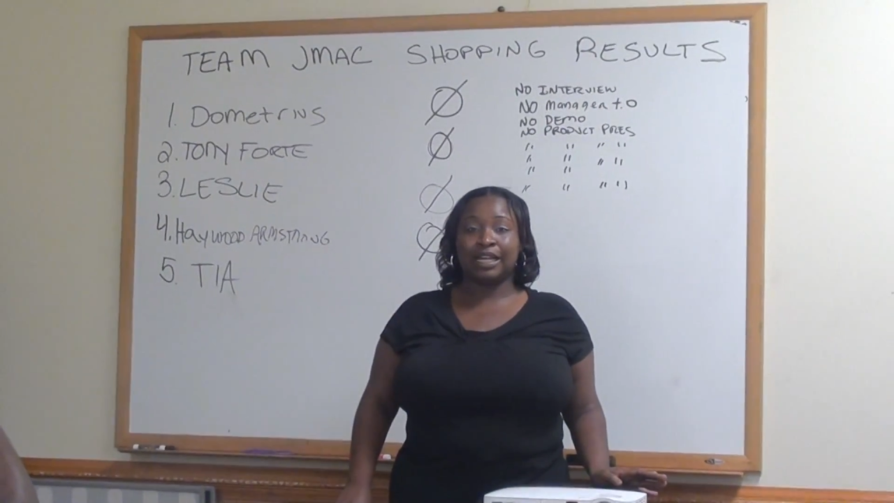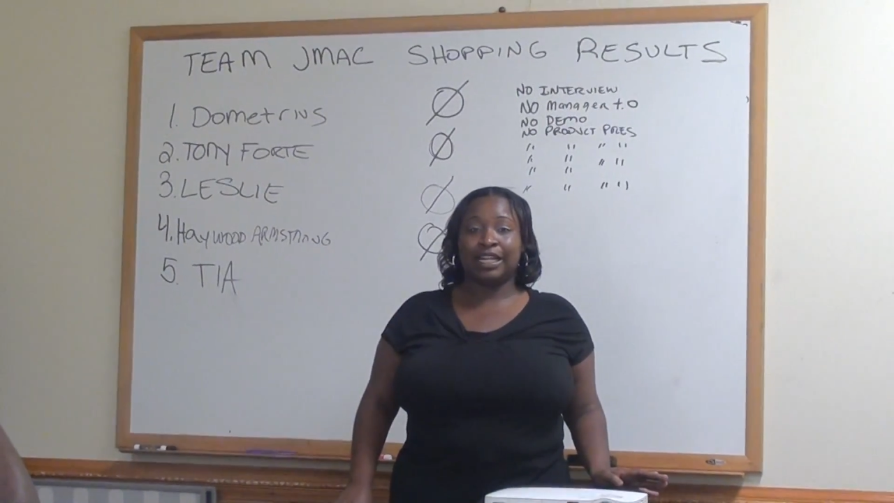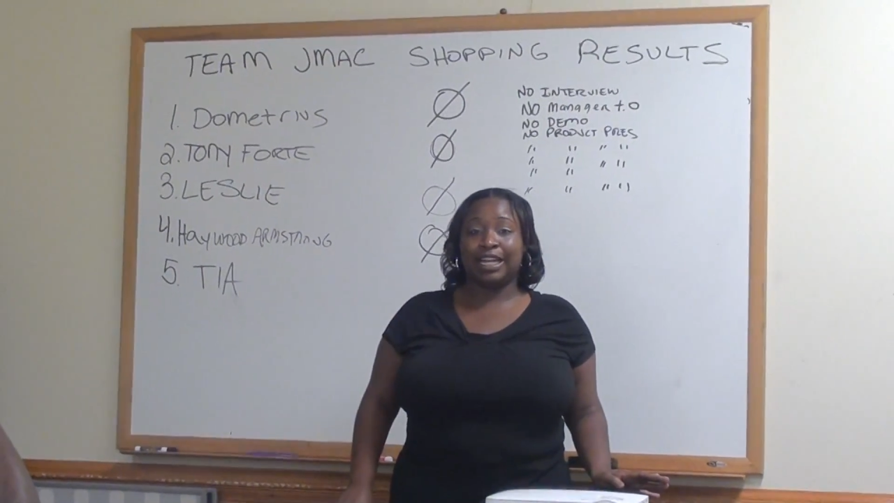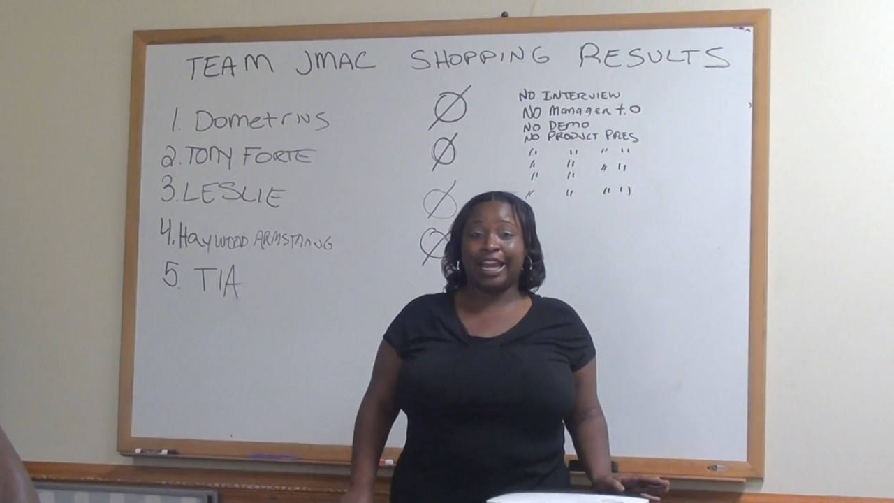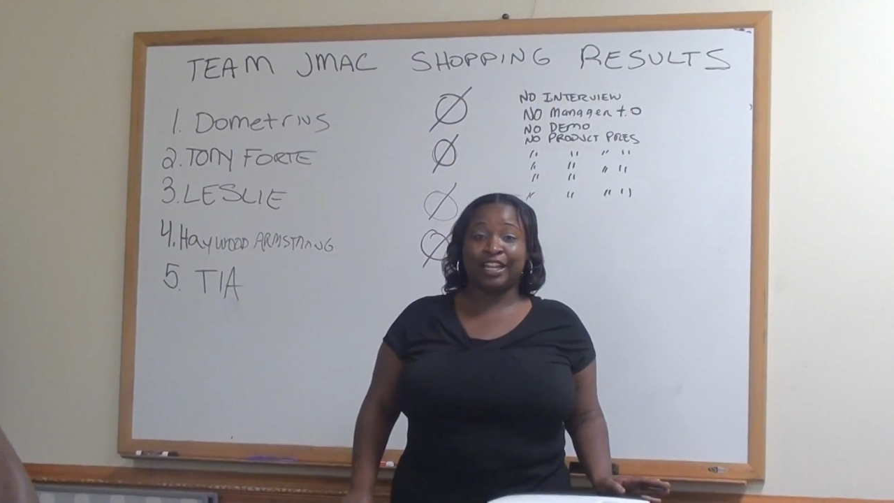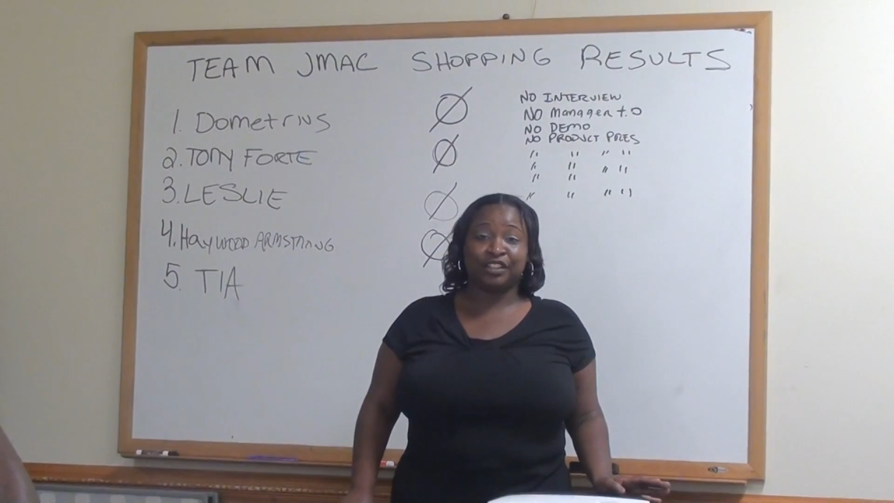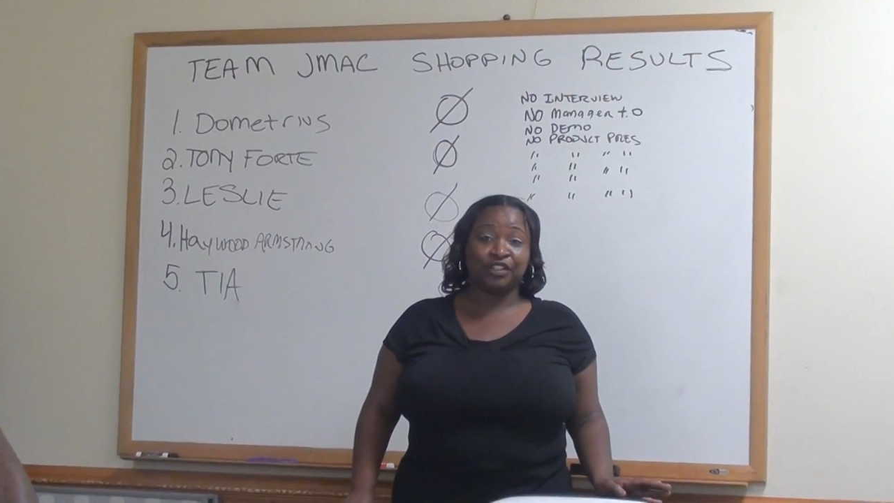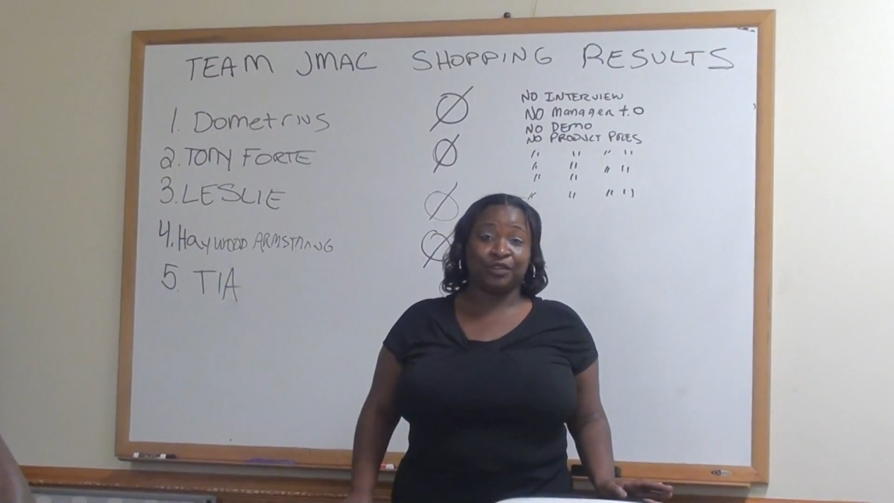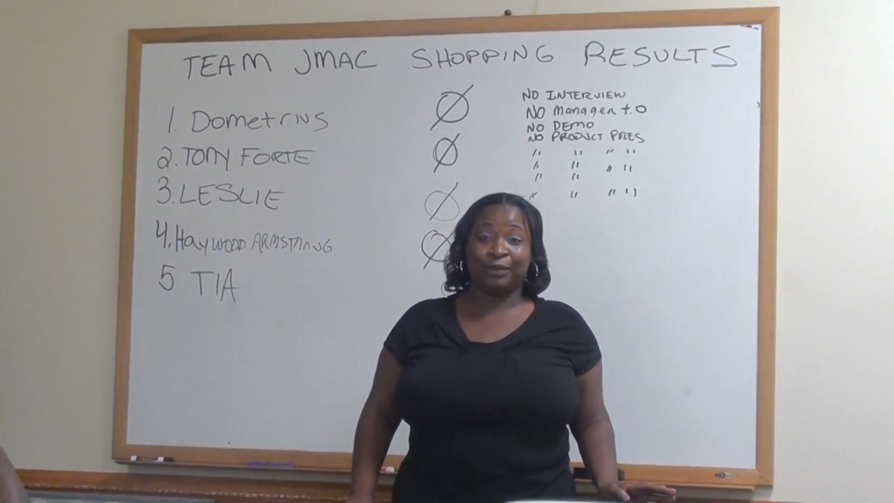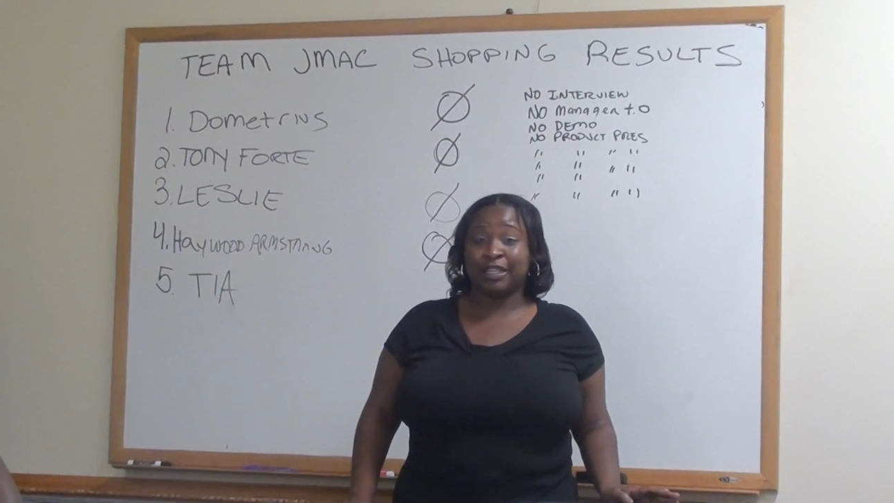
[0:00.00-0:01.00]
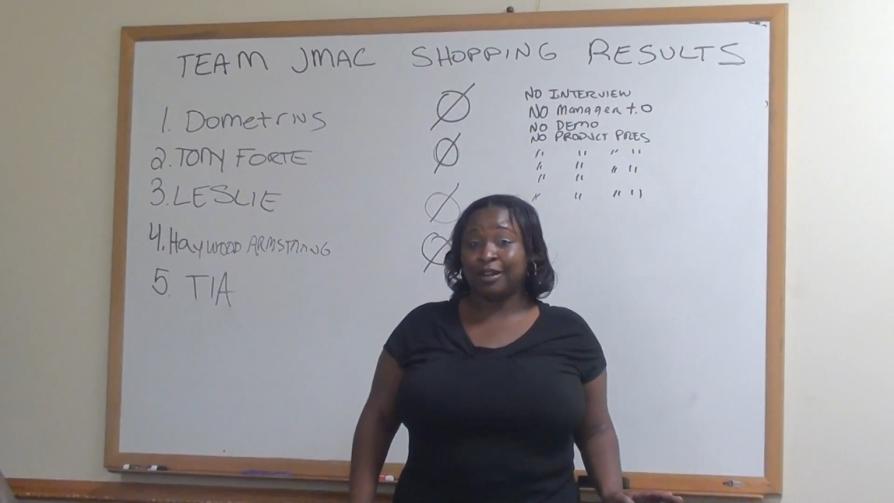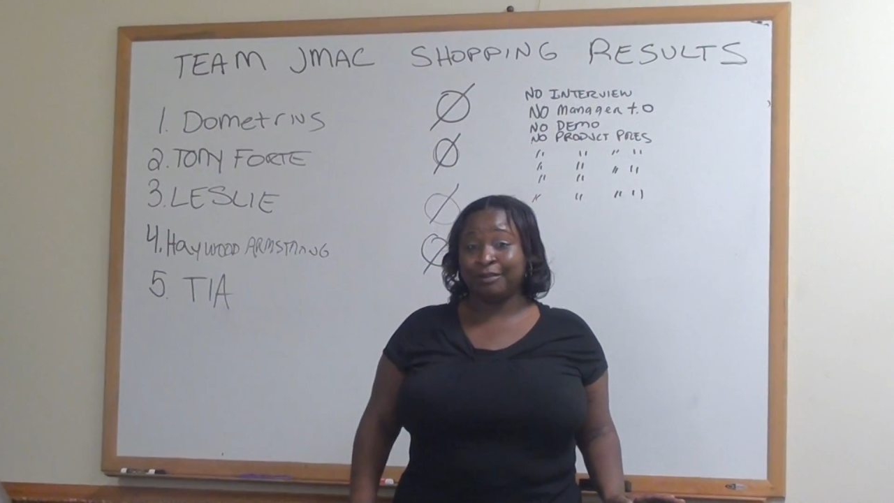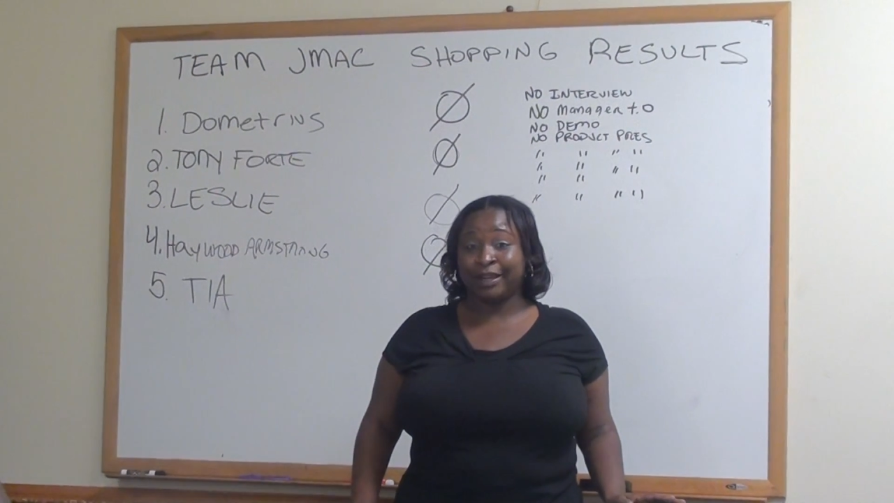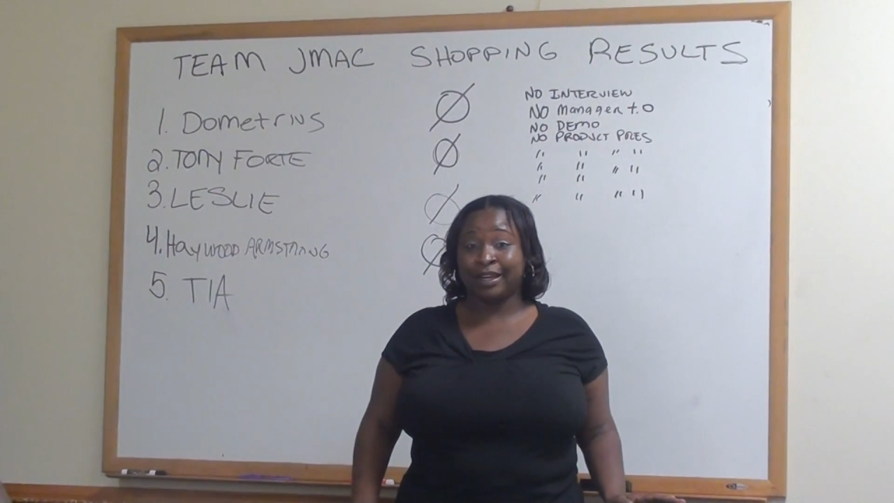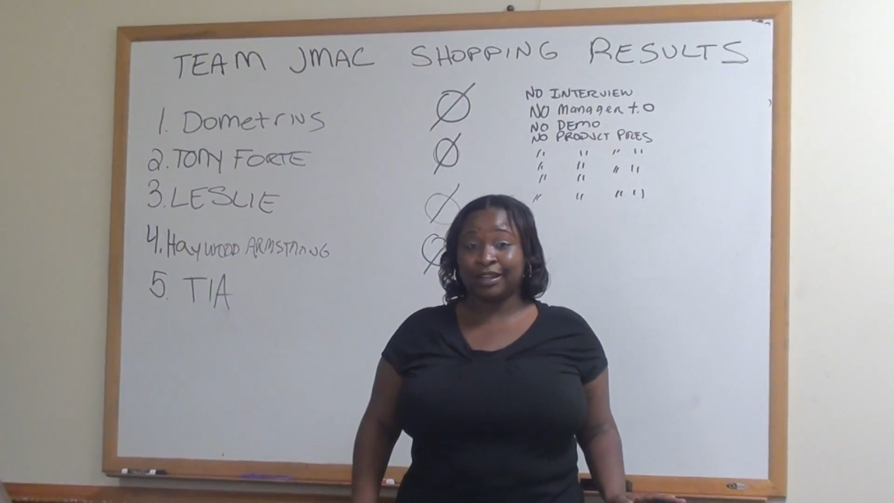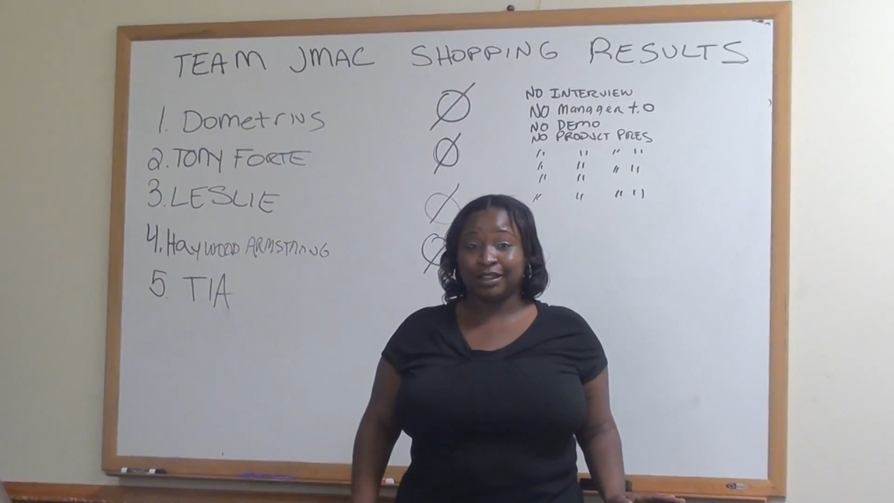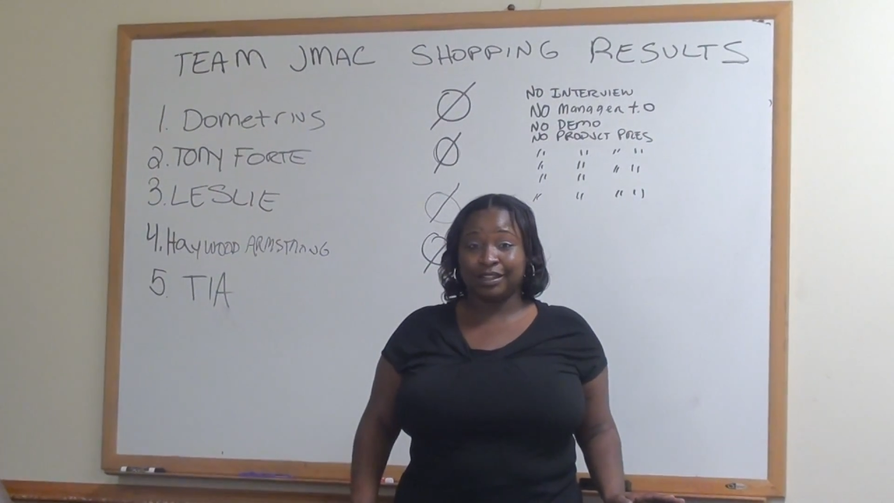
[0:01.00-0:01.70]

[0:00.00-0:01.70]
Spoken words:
he had to for me to come back,